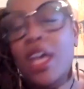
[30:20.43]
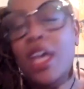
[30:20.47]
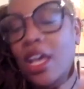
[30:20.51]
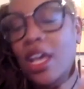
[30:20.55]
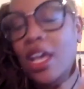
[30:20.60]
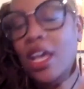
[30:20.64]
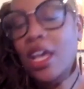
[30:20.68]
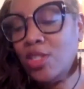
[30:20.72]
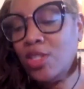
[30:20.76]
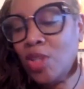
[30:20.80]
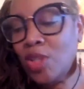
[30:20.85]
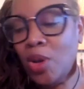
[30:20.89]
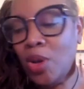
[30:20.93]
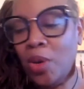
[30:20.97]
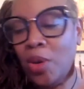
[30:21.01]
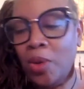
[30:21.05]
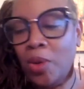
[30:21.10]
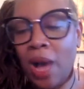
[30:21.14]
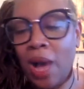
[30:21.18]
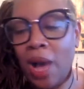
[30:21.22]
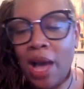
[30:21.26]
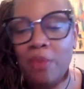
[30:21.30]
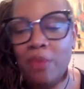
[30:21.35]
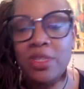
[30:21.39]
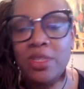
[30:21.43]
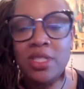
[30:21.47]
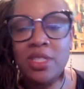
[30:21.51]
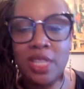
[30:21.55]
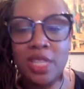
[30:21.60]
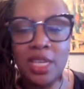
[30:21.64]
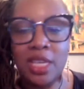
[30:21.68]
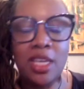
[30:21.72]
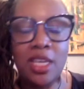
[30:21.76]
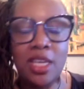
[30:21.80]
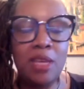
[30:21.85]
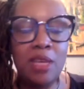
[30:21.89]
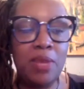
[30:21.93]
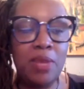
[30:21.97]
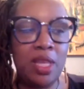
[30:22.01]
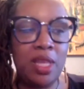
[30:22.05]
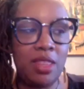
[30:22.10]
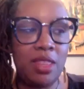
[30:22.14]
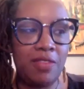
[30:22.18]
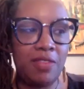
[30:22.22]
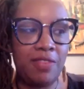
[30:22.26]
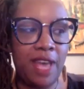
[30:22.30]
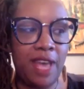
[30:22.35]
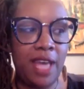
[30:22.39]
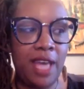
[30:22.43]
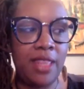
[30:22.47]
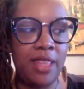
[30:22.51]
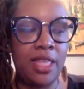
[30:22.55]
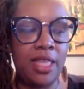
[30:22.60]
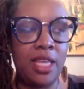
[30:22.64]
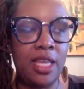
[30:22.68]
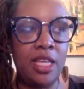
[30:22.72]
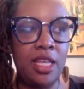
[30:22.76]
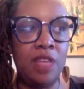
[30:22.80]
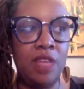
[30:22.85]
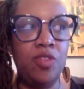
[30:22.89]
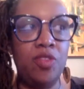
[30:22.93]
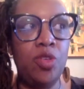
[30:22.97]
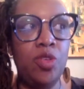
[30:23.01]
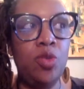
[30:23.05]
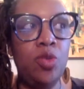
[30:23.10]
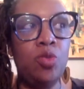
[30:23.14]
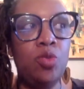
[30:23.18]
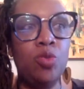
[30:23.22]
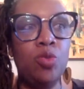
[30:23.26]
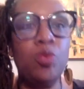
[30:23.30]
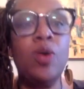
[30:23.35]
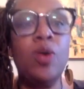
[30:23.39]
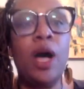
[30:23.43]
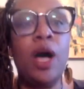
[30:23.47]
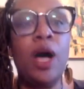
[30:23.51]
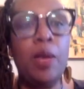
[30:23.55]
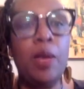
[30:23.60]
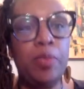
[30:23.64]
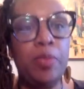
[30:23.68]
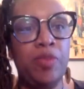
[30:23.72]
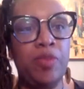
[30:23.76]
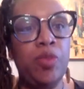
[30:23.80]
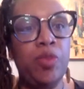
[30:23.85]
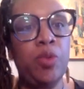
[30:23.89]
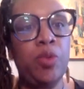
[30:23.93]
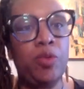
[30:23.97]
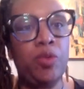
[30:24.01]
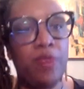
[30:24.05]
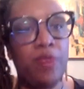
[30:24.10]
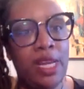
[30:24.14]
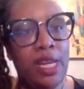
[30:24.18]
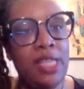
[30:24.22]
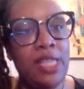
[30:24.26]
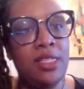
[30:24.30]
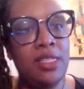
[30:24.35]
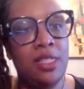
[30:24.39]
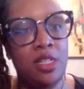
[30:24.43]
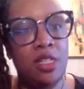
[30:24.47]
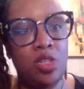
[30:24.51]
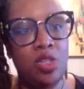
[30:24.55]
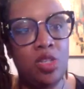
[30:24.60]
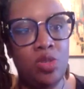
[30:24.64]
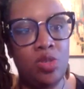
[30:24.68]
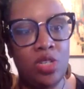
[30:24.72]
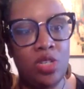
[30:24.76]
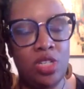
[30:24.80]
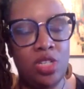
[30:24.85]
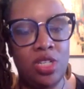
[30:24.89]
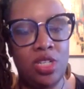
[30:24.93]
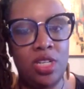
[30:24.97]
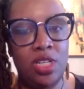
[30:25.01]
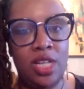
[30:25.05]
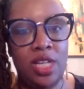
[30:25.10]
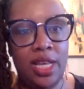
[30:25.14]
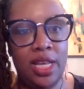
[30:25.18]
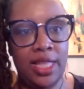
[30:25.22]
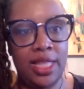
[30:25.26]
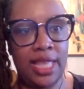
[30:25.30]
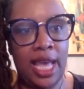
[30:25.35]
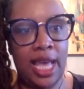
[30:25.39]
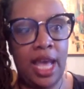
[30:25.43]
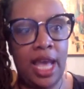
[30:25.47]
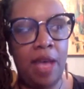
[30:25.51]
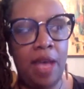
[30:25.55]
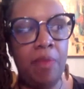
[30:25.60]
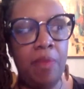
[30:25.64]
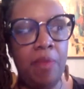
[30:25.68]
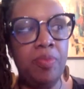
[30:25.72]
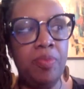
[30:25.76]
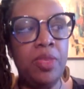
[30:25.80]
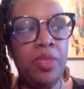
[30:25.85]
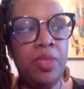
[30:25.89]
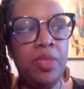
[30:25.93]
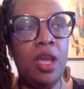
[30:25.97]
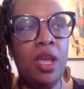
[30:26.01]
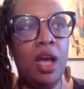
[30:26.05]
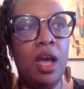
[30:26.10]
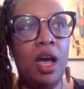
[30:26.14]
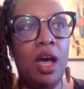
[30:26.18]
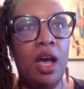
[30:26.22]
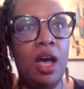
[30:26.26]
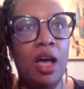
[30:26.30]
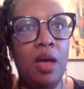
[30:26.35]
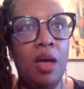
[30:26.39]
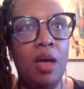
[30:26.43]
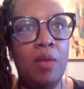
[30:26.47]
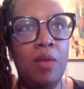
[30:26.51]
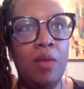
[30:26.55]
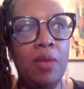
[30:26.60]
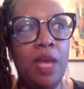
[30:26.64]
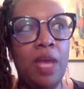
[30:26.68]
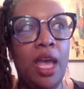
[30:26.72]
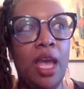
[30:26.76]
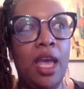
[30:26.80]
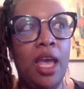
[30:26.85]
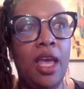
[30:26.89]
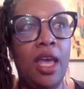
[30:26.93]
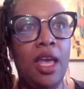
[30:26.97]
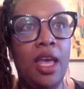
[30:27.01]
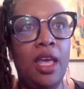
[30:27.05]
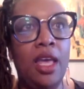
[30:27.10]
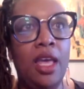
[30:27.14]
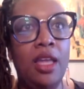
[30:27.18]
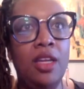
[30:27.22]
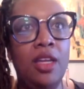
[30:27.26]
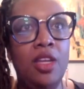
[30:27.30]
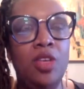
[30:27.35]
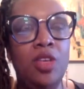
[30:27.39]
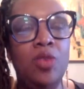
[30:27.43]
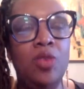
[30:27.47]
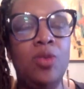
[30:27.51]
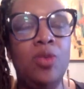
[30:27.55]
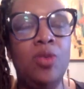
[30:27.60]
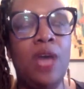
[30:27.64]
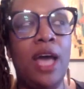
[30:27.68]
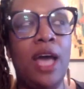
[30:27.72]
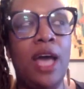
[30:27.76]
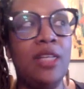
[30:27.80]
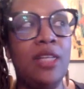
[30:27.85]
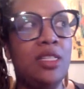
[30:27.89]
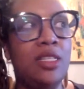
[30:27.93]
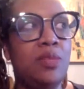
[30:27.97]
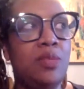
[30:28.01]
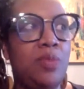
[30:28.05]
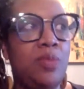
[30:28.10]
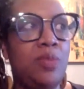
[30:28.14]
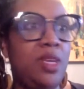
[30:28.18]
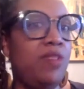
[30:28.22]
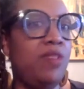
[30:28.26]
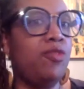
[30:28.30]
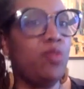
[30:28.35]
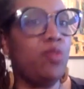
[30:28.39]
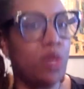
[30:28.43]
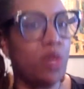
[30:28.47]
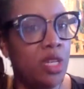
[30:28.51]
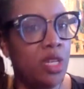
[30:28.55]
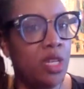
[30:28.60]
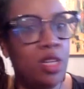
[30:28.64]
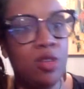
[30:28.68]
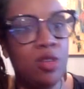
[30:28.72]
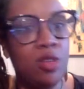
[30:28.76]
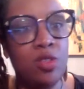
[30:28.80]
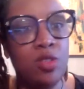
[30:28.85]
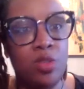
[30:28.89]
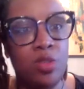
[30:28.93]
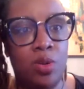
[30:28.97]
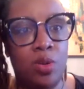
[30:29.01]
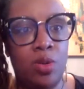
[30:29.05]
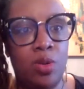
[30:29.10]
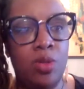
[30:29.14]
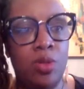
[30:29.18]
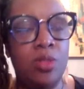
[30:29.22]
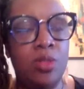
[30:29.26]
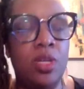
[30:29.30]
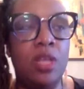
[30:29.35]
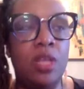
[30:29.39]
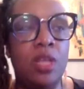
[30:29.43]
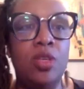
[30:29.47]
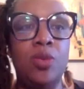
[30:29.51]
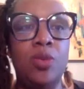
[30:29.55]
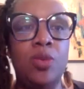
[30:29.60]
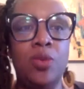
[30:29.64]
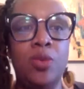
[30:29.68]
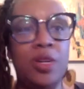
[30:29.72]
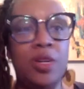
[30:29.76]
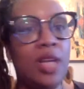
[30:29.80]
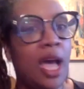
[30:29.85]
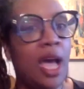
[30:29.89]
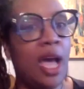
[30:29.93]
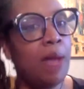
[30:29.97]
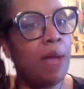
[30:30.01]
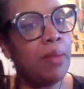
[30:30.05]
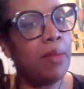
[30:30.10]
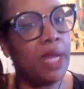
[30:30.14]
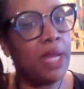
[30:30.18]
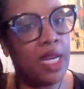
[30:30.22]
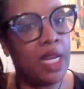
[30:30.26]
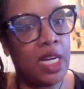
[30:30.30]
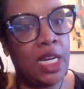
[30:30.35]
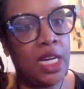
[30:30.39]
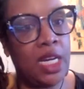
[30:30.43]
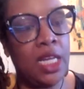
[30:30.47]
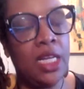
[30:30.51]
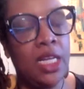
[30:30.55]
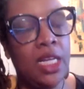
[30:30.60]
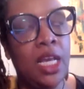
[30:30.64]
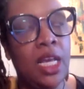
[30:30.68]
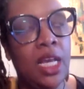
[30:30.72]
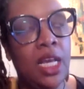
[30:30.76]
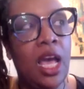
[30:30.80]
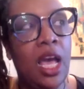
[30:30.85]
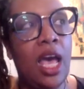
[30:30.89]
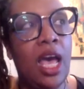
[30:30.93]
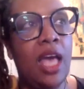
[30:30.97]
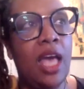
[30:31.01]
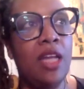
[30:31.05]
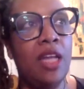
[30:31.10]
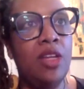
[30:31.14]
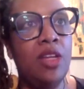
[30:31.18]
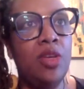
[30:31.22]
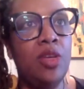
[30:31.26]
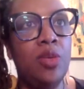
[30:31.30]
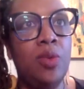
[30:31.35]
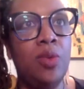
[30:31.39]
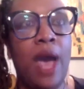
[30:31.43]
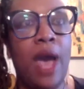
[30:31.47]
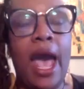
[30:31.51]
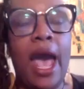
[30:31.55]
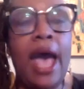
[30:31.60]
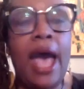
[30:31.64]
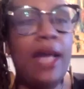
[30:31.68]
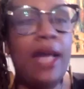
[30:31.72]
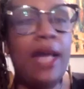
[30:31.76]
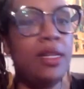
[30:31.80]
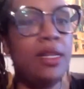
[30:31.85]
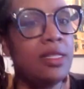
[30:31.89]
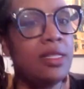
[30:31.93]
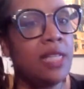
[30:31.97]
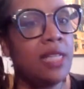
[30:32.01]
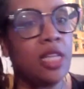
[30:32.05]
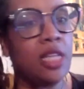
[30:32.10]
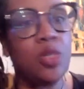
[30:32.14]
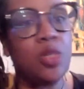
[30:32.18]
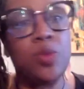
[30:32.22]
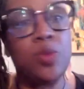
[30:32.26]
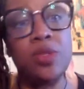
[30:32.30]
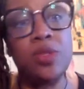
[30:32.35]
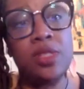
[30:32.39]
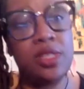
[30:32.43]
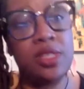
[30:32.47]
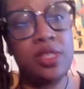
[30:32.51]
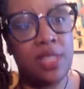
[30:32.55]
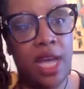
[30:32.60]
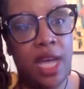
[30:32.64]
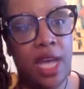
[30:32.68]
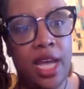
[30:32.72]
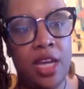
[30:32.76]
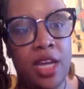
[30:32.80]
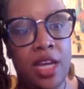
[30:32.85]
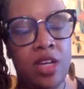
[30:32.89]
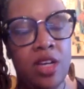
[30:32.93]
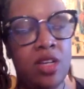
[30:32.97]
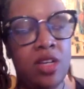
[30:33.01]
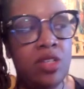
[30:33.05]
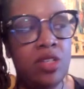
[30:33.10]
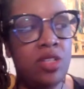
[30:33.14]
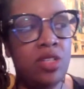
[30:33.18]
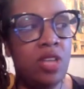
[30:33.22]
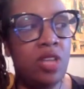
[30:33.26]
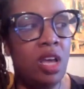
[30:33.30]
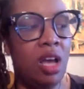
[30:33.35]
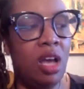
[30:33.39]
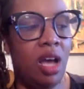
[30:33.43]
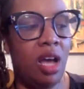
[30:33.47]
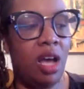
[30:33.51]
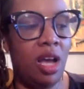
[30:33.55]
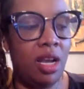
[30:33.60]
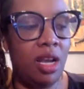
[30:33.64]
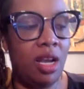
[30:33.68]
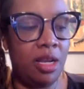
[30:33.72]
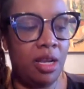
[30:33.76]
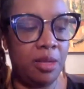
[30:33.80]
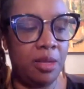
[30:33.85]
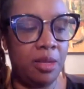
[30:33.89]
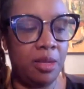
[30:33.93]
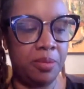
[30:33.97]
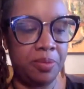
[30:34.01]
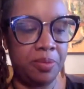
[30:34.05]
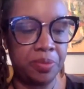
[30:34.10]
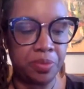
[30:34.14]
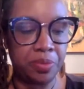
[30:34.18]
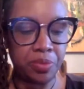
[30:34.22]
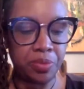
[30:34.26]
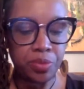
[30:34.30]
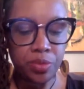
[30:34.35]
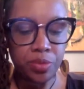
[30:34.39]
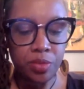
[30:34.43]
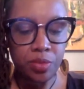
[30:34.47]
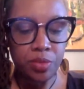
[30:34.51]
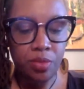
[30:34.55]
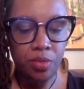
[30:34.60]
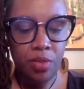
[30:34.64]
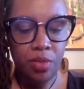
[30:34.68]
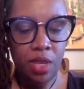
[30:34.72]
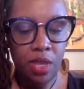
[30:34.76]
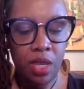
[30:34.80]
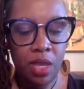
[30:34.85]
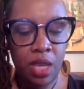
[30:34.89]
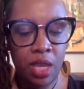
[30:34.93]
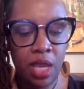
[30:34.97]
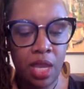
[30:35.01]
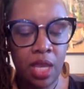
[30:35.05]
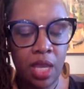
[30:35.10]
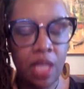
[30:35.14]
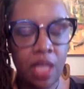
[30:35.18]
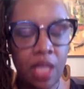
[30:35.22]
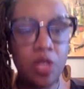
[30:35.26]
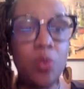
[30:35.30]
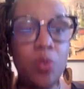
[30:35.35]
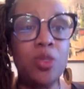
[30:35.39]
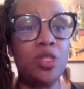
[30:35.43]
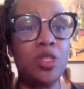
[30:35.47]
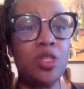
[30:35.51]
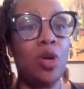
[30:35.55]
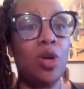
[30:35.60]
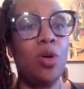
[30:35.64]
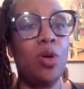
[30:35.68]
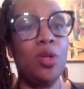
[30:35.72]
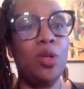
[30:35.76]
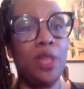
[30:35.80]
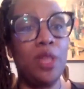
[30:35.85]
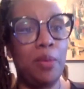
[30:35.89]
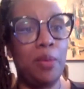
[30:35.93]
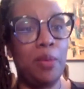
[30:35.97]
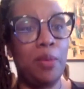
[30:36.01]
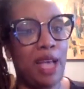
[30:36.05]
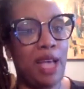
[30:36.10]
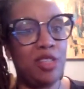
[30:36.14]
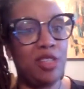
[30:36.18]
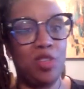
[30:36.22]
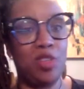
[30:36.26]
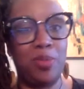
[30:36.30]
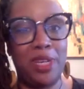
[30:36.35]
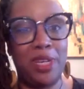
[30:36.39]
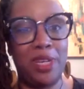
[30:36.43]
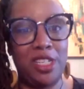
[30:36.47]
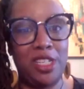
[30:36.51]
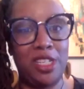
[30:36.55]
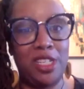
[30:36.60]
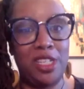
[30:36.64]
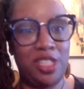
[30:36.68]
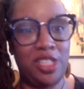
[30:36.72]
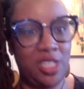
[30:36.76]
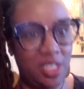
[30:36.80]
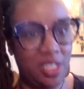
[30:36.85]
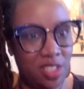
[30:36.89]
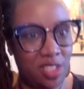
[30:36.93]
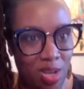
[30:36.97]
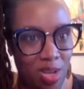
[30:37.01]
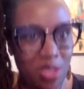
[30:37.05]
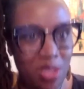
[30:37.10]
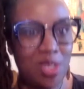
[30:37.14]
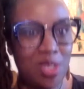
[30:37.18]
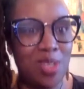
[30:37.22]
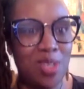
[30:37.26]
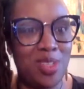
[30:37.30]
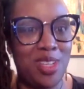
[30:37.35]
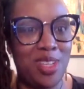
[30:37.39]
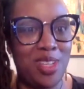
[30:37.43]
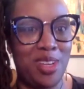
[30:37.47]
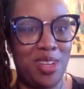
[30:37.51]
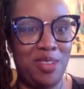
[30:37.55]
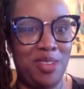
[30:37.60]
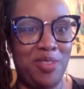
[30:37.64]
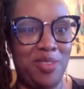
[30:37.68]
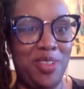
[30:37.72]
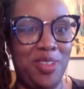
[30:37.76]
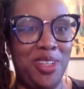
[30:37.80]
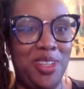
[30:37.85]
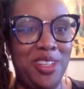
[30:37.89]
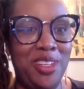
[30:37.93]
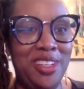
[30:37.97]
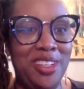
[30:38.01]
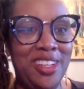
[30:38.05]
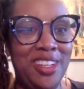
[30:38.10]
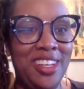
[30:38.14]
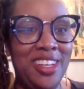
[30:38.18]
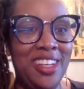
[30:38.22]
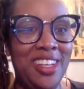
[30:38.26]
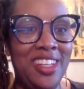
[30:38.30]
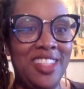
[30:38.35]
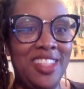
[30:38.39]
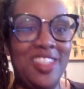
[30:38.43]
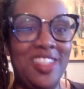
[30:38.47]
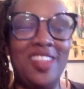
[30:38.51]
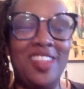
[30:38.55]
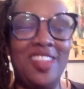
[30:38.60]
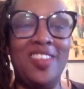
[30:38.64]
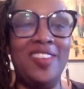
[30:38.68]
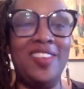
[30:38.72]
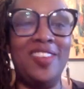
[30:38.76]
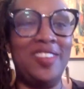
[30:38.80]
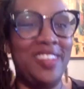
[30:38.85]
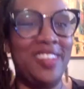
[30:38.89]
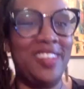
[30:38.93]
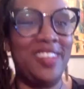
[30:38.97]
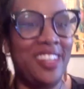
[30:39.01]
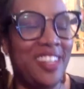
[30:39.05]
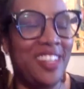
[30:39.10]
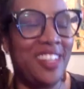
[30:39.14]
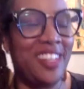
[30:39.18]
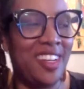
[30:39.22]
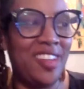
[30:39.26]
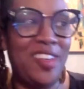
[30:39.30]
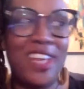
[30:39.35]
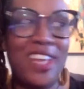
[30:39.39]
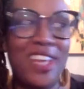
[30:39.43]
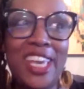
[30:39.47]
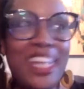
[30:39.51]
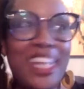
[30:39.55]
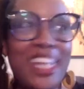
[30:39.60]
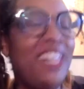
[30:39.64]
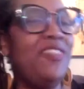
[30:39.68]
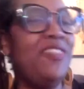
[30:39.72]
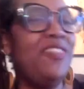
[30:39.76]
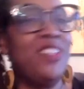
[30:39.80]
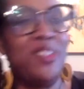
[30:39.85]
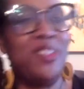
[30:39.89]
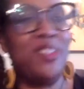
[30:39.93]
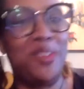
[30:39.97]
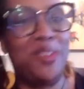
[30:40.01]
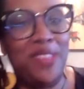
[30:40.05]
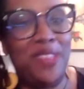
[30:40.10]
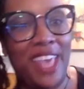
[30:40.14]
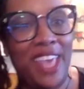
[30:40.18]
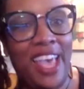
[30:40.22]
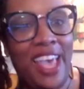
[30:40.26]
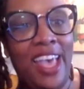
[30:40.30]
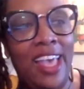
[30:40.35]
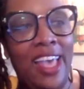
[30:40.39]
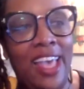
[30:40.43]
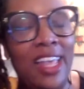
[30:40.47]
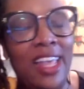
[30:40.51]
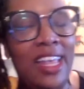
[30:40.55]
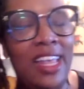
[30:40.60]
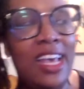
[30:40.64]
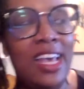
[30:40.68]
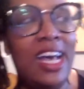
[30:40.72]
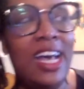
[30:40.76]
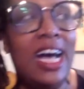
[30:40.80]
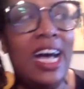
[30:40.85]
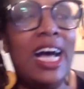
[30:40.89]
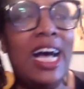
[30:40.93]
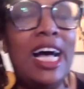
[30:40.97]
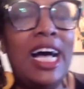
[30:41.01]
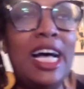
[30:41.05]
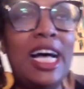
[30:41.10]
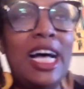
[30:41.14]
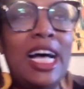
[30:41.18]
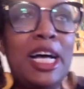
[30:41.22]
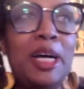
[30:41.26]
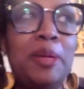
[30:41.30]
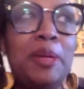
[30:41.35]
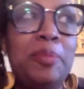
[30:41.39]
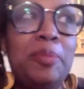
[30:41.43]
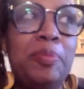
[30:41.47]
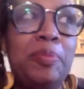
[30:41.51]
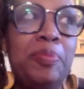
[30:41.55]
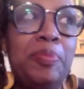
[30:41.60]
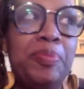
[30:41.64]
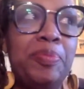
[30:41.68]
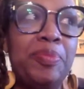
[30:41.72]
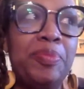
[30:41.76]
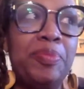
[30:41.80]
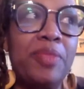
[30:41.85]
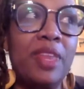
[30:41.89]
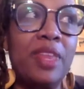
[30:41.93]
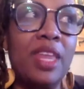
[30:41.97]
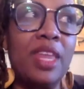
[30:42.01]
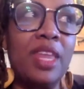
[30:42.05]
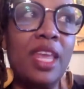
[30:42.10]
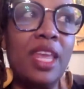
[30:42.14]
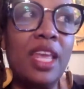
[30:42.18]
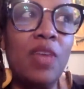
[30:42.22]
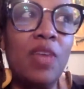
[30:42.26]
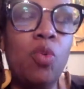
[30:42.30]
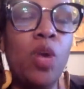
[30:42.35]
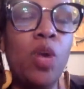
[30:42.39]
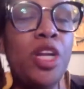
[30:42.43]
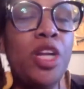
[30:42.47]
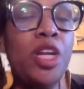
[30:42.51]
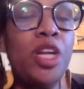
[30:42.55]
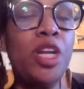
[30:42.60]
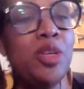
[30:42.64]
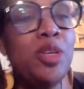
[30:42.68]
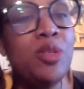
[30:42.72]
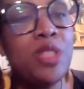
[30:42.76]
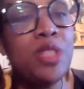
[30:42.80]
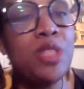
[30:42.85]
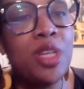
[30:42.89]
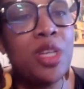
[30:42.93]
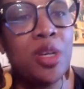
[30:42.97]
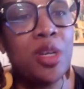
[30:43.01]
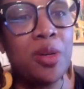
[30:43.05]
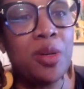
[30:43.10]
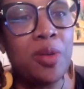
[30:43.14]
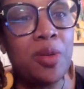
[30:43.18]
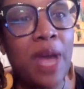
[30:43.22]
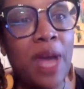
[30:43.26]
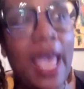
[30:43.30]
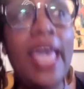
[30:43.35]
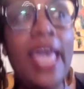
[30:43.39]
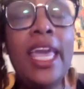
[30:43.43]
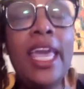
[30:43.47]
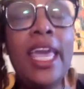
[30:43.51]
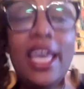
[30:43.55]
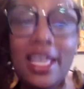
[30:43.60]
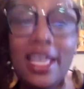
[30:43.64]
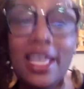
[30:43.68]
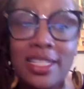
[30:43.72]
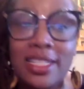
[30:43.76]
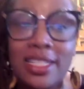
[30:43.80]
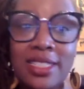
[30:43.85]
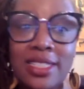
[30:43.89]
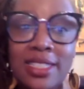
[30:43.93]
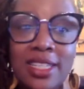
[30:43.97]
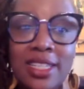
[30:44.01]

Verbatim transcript: And so I was thinking about the fact that if you grew up, if you were raised in a tradition like that, um, and you got to be 40 years old and you were not married and you had sexual desires hmm. um, mm. and you were told that masturbation is also sinful mm-hmm. so, you know you can't even do that mm-hmm. um, what do you do and